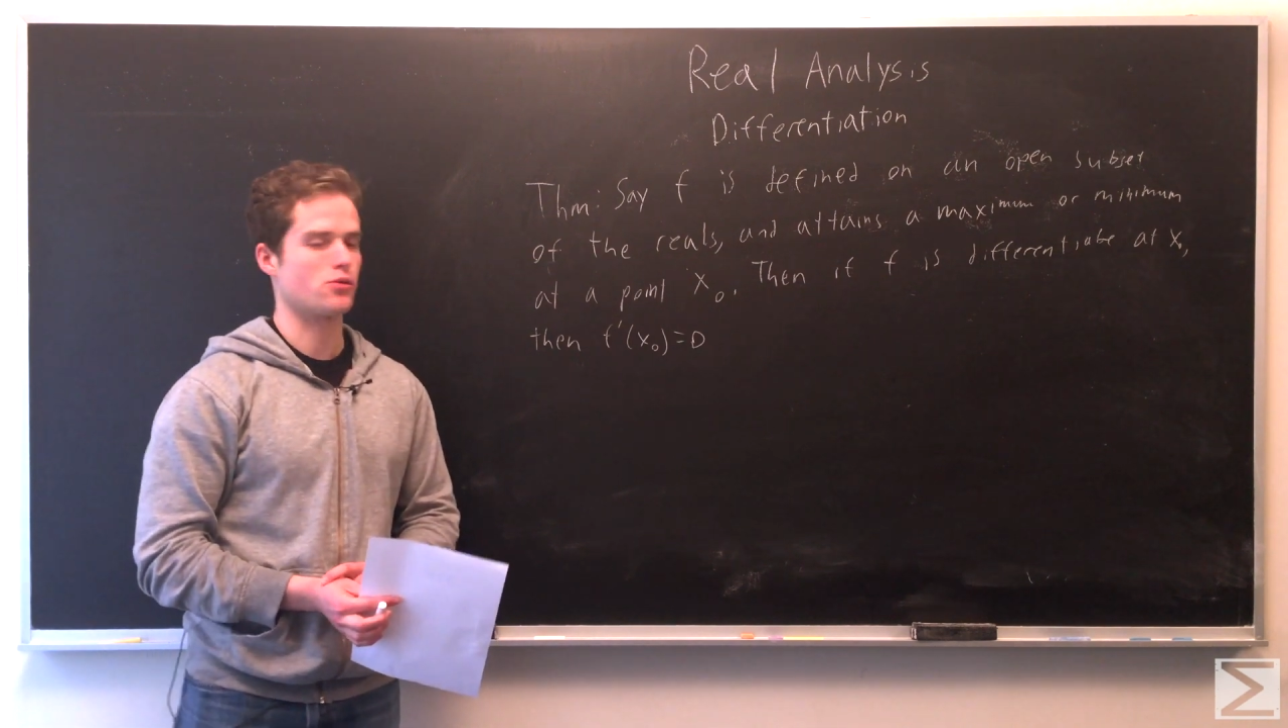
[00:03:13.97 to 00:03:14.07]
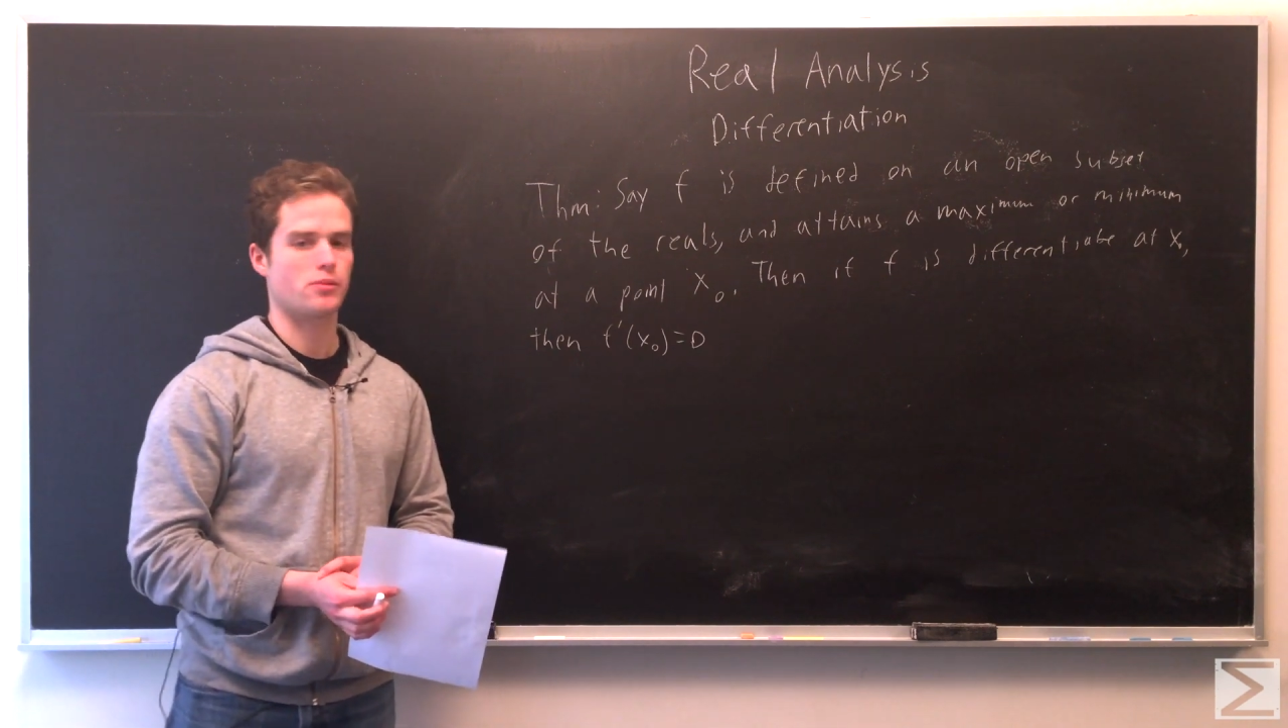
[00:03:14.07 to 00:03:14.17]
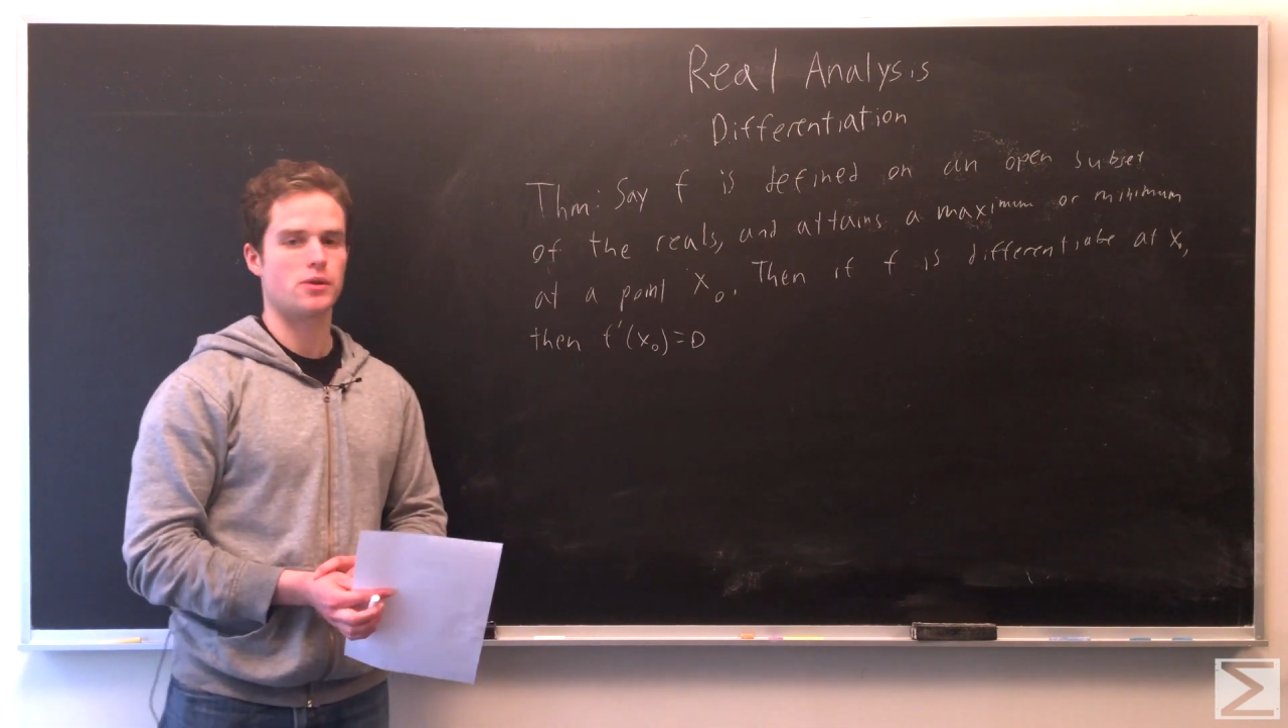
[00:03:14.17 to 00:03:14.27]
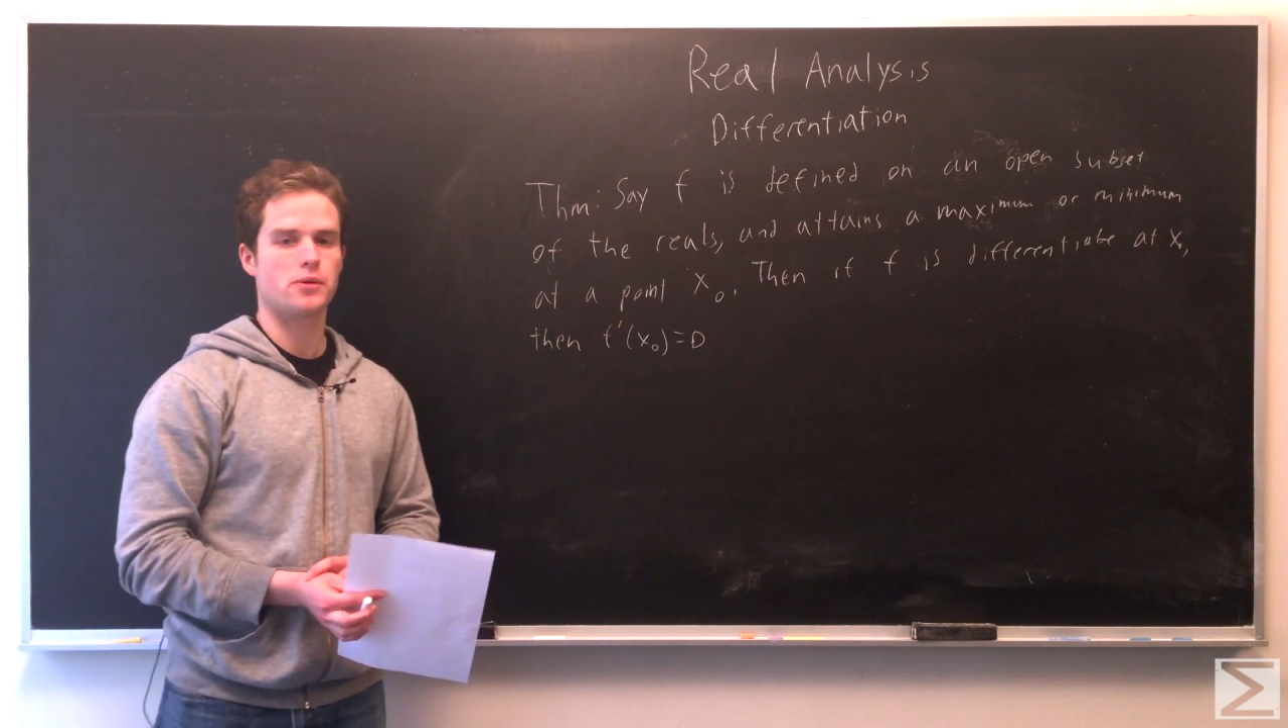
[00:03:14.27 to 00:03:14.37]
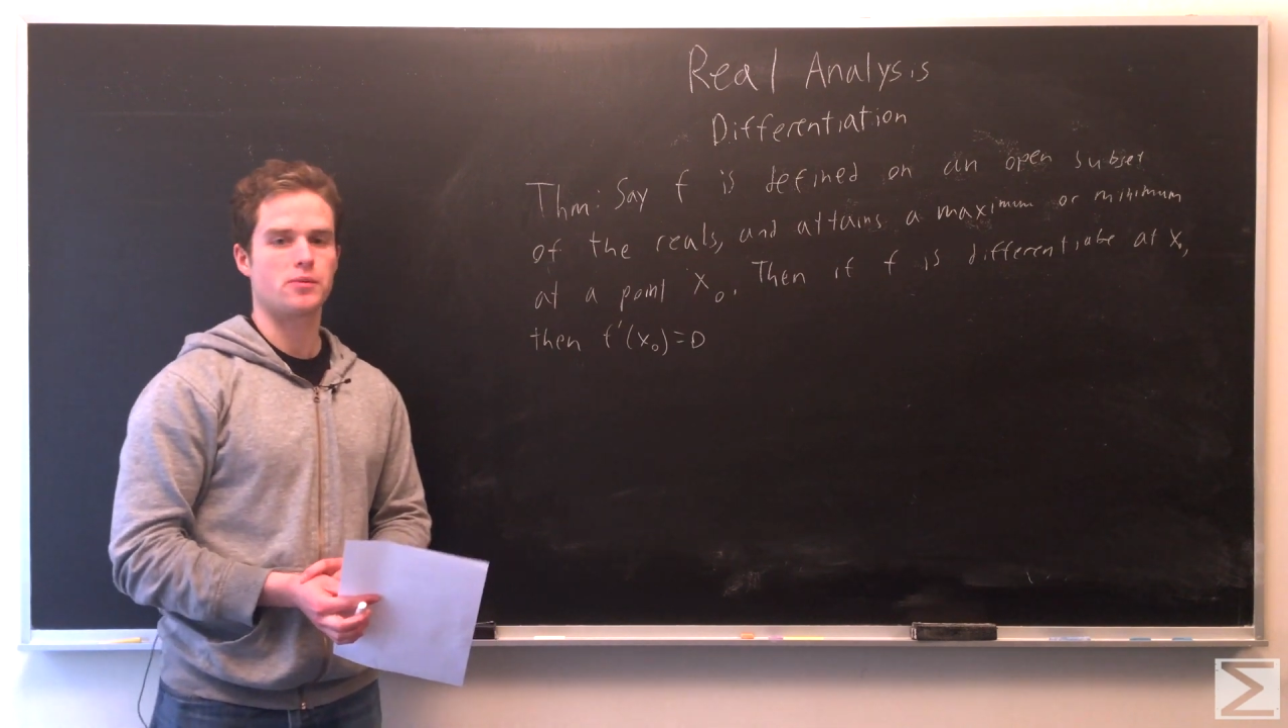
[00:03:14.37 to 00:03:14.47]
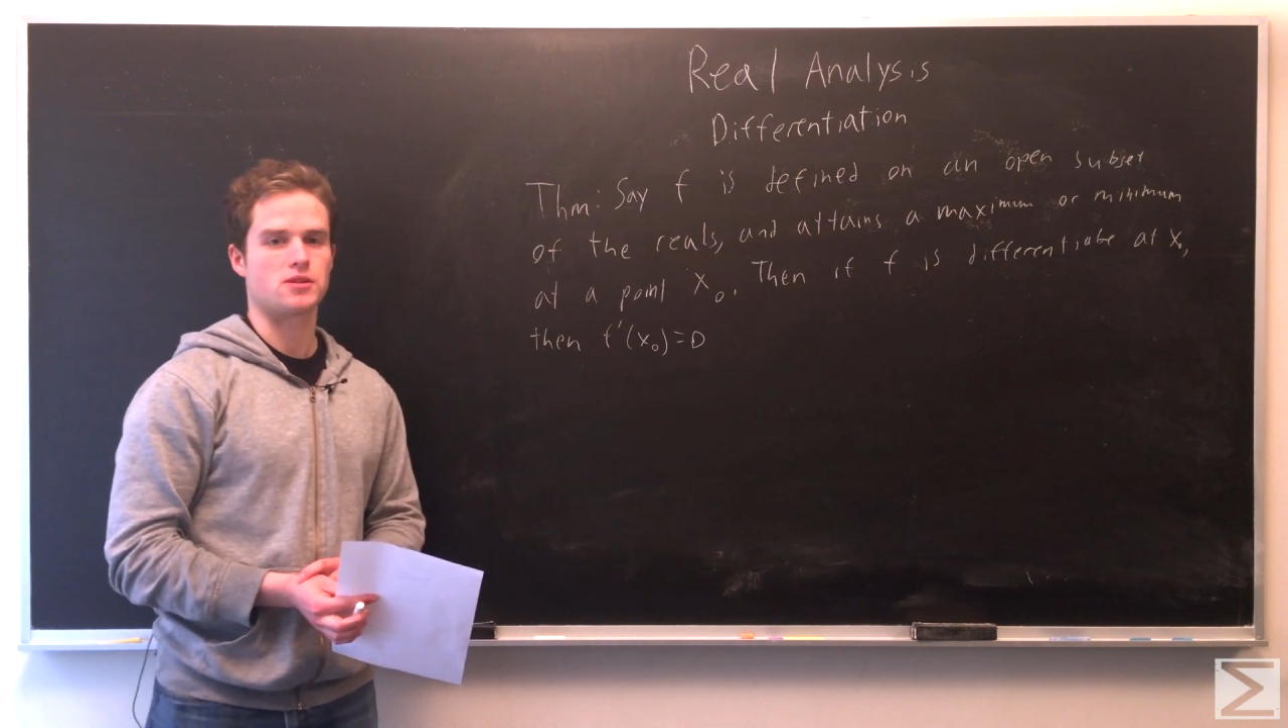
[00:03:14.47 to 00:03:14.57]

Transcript: or minimum